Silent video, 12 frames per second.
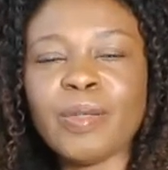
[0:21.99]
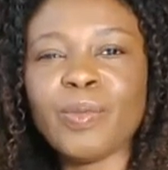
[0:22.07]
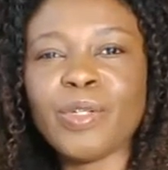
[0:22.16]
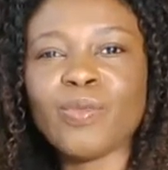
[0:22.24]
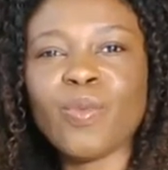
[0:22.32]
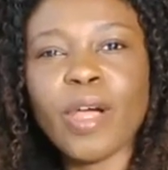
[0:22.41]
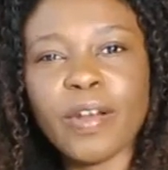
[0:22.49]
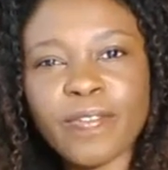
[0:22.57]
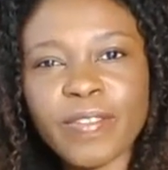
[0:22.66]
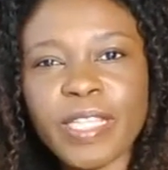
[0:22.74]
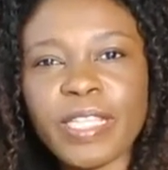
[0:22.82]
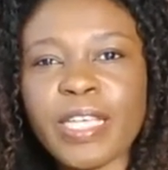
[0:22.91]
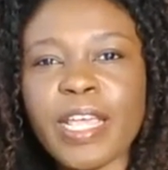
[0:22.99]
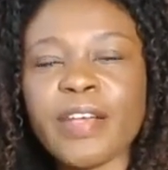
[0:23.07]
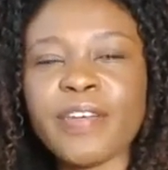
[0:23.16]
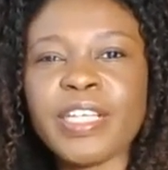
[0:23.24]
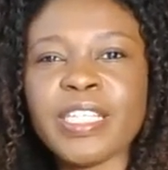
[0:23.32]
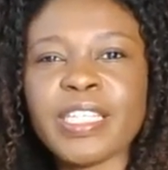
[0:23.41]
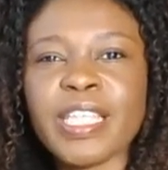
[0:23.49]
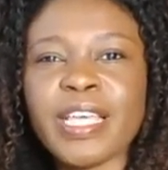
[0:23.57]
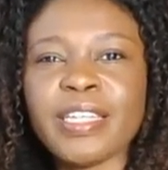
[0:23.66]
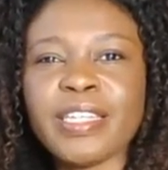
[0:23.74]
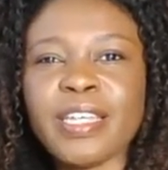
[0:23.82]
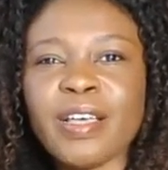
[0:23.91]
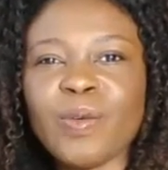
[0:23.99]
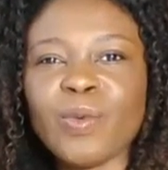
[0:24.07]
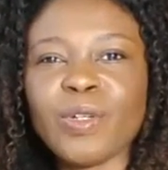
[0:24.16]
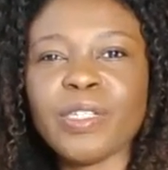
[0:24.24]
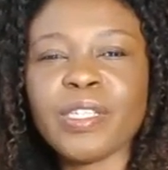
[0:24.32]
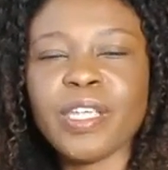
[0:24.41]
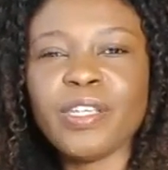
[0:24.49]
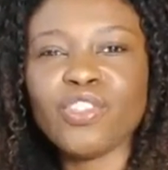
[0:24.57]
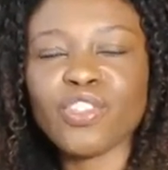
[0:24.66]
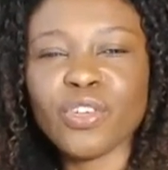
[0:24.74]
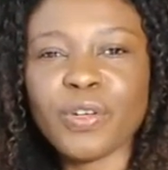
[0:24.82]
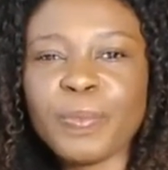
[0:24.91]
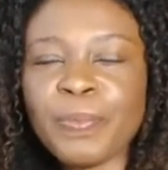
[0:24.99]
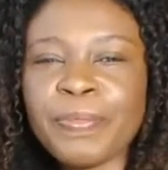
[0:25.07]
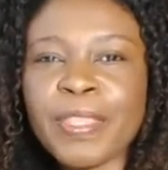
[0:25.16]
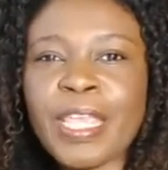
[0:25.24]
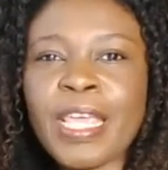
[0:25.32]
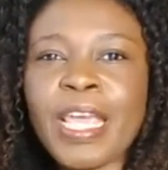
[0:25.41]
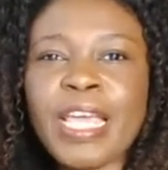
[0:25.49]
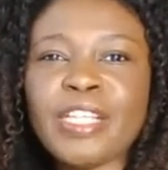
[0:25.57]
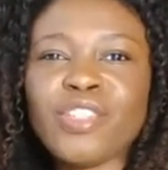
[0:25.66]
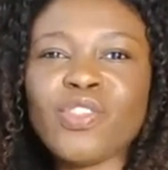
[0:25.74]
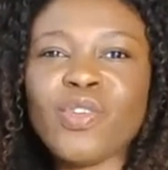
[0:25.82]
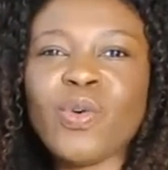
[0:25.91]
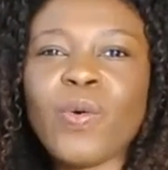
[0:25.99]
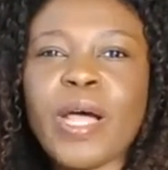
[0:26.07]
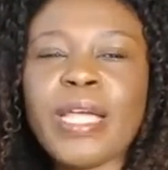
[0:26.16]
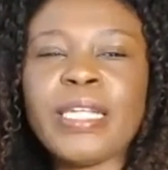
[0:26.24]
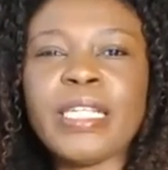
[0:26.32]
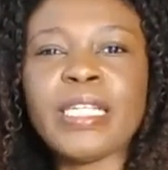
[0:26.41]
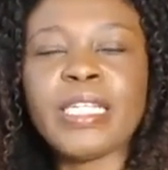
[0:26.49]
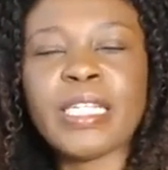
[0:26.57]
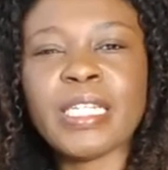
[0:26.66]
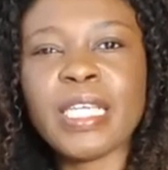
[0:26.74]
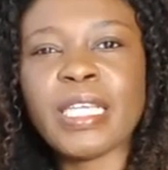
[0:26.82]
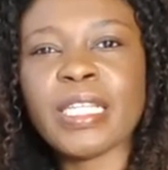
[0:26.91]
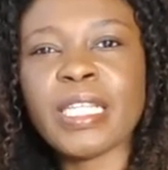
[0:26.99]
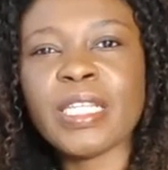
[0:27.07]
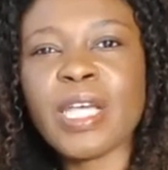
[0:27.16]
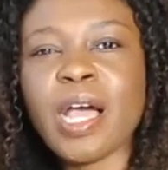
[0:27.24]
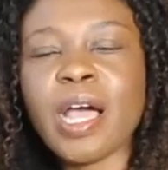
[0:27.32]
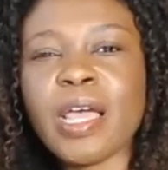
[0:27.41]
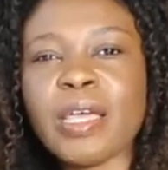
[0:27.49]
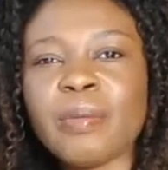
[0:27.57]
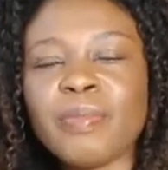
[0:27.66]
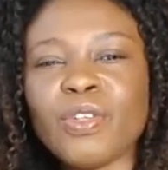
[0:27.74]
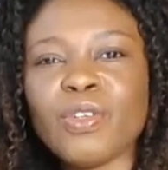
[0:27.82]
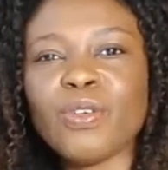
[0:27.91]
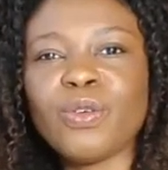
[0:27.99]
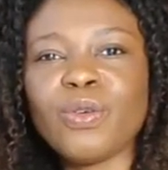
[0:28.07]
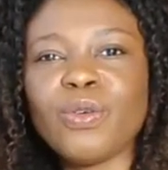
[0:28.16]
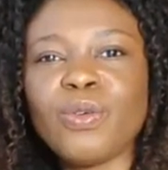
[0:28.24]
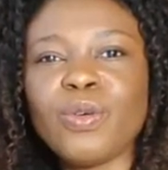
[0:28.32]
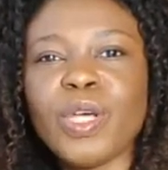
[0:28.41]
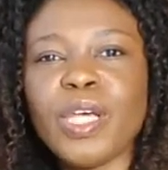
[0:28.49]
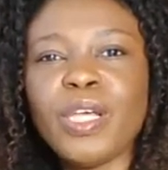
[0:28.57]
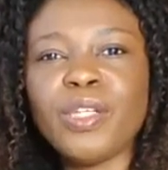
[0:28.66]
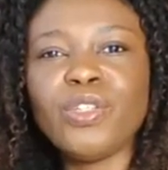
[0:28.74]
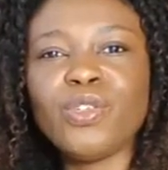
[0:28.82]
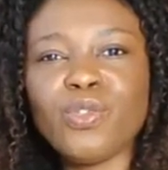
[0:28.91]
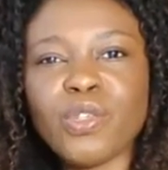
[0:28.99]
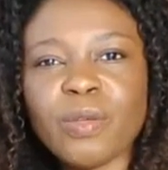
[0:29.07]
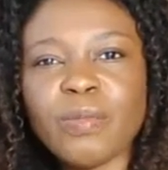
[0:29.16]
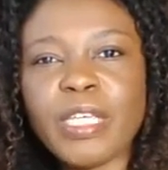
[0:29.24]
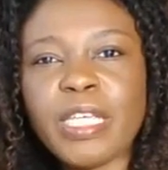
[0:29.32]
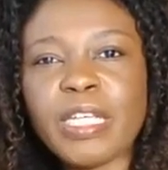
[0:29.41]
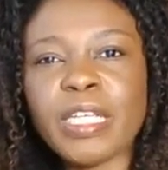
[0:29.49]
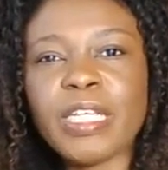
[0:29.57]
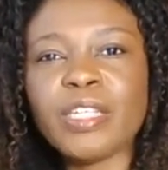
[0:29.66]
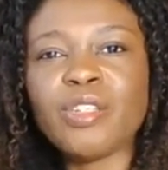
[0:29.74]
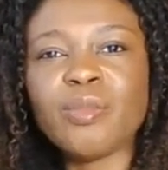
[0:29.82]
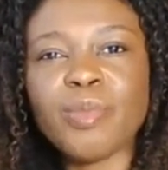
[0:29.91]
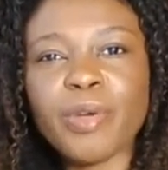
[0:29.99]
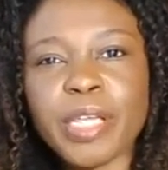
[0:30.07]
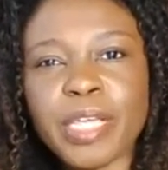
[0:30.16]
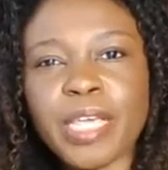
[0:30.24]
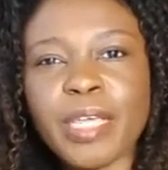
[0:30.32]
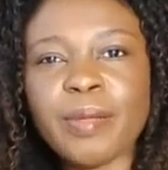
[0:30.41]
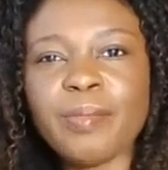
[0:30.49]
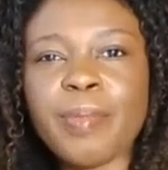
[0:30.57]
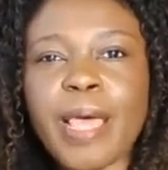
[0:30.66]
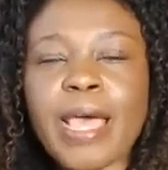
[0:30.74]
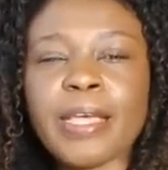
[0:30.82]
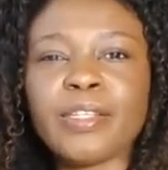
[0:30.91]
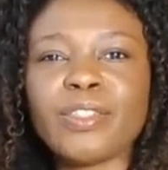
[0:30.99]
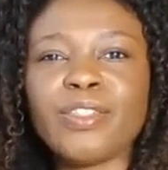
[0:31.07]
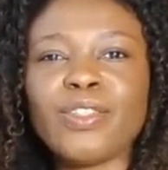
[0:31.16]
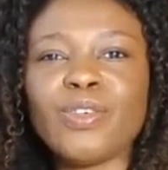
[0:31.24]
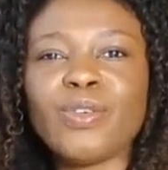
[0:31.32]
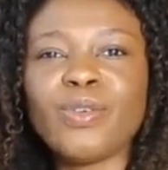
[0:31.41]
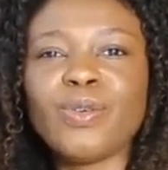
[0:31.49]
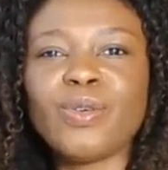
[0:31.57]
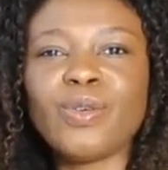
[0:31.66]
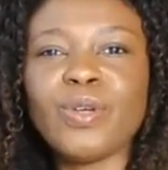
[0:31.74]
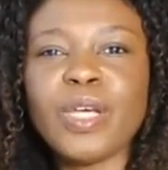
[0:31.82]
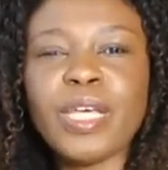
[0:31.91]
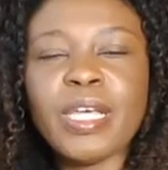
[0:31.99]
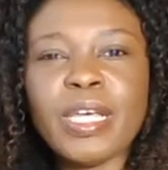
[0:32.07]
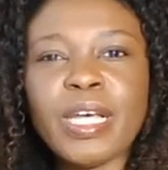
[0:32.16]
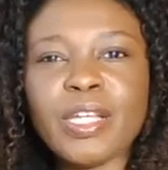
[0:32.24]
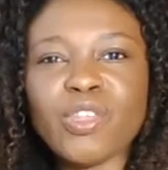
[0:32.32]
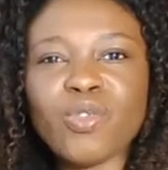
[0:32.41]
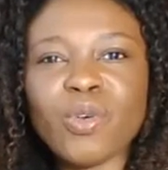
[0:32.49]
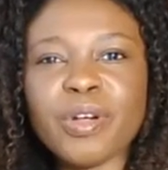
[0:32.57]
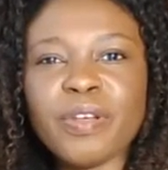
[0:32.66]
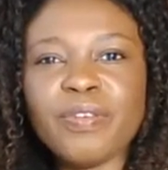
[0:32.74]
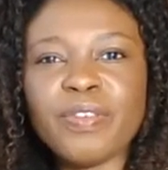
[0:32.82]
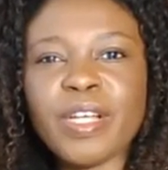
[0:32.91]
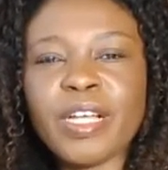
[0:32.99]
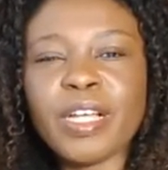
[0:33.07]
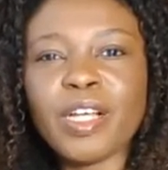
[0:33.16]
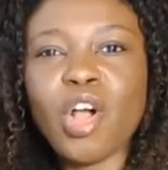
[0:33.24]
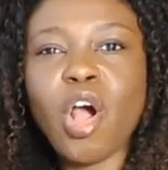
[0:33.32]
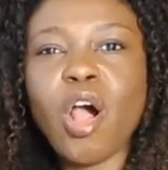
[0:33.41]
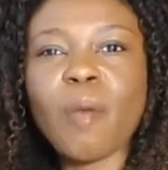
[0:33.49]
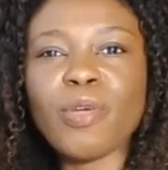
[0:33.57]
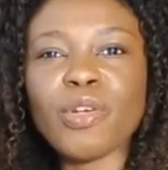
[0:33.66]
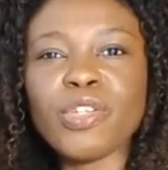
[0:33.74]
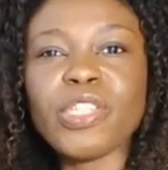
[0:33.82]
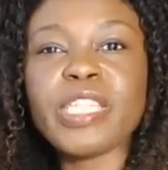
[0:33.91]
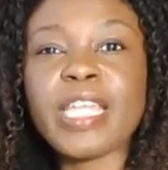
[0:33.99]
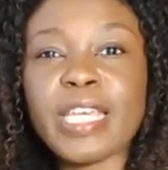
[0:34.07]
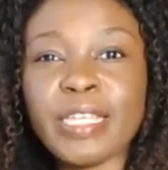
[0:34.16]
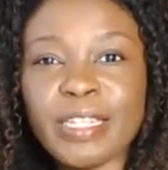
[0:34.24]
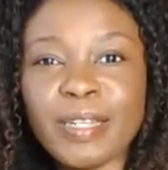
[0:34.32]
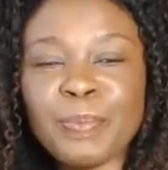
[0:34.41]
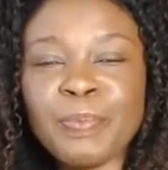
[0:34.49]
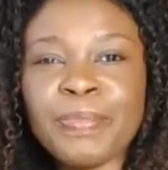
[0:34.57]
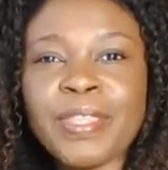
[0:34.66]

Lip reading: It was one of the areas that was injured, and so I needed to take the time to do some healing to bring it back to a sort of a calmer state.